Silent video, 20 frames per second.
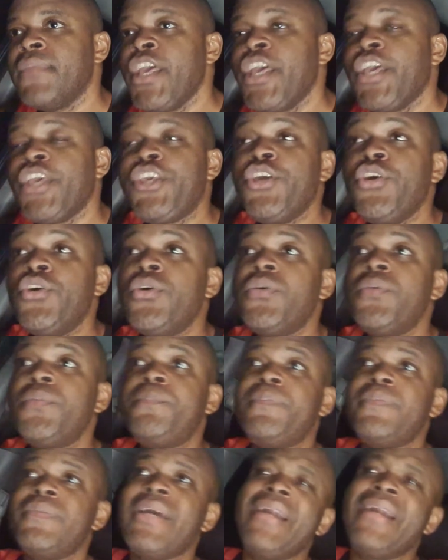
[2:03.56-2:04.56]
You,
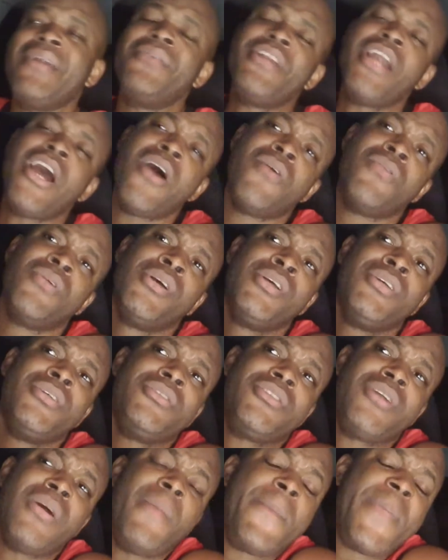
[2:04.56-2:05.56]
I don't know.
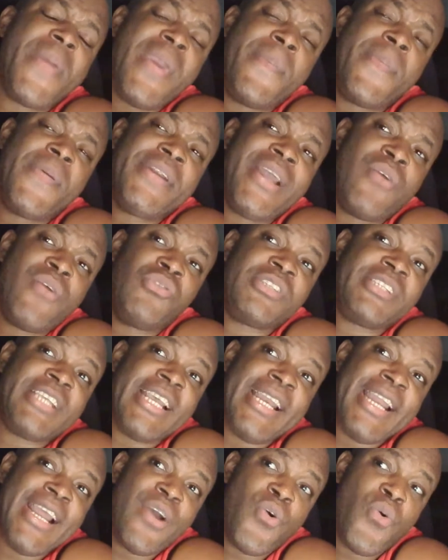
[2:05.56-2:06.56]
Some people that will
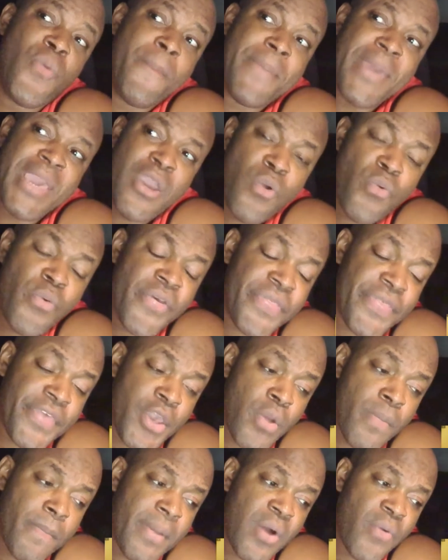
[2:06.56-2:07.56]
say they will be with
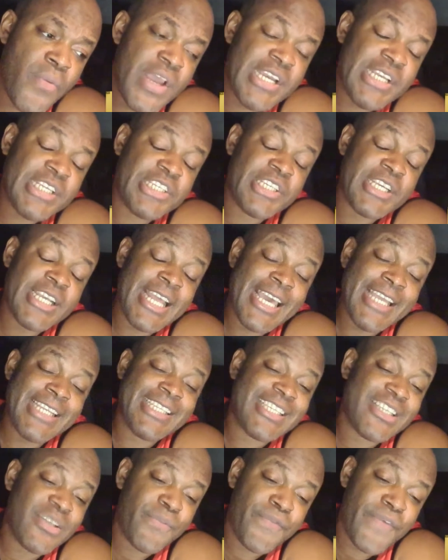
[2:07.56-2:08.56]
you, but when shit
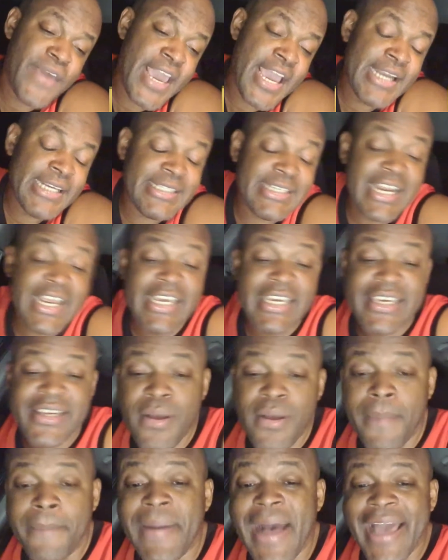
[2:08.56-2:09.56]
hits the fan, they
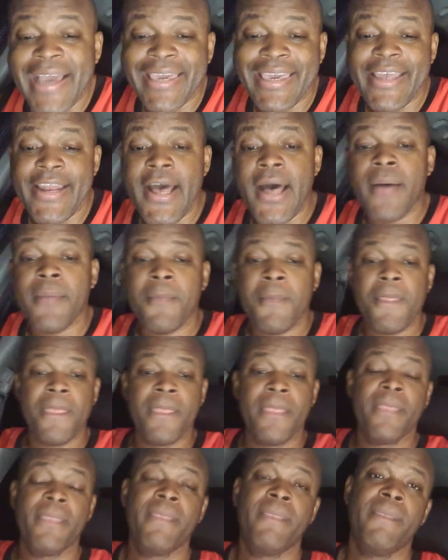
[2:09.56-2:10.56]
cannot back it up.
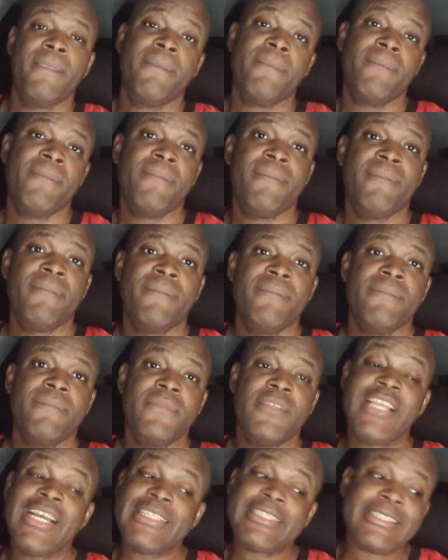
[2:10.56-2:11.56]

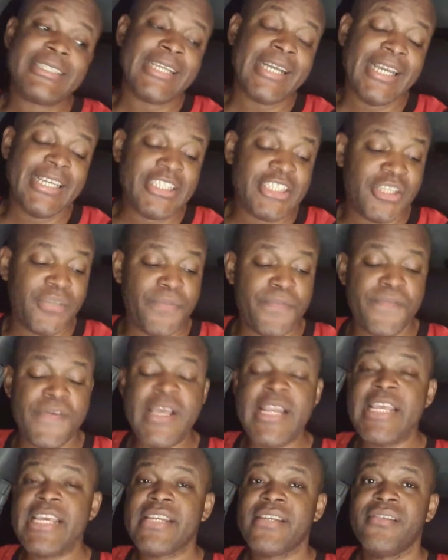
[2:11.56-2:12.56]
That's size shit
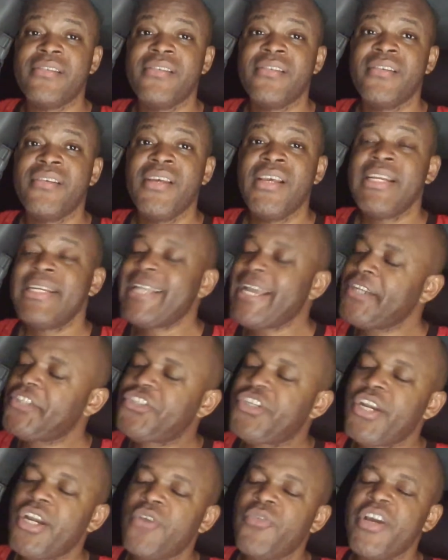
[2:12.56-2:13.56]
feeling.
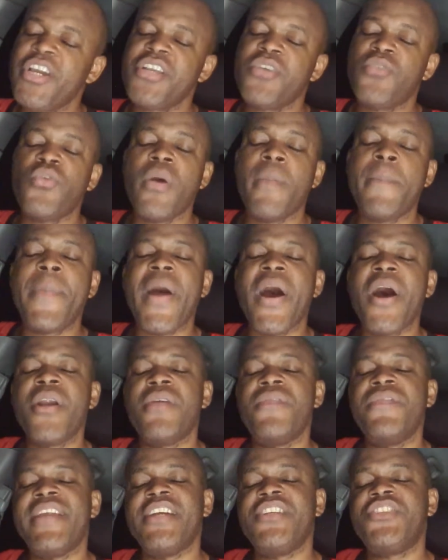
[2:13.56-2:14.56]
Nigeria, wait, what part
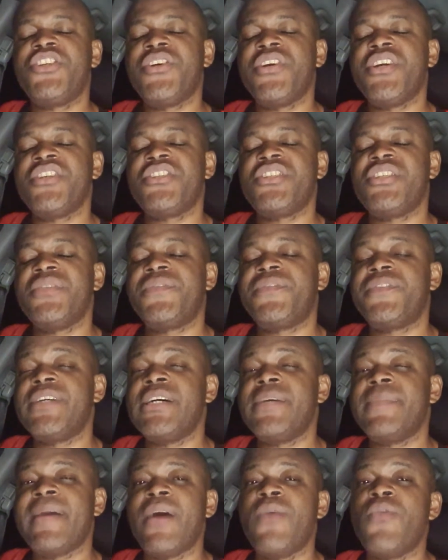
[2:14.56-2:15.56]
of Nigeria is she
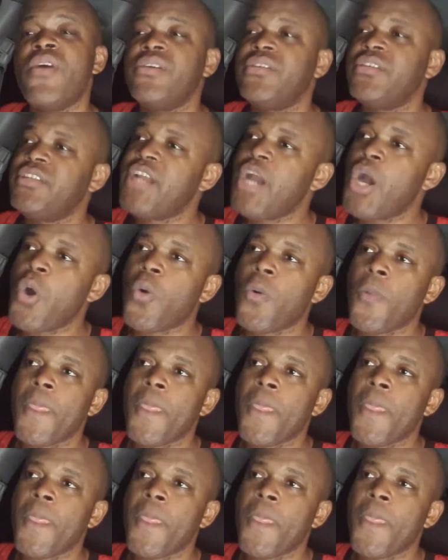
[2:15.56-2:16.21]
from? I want to know.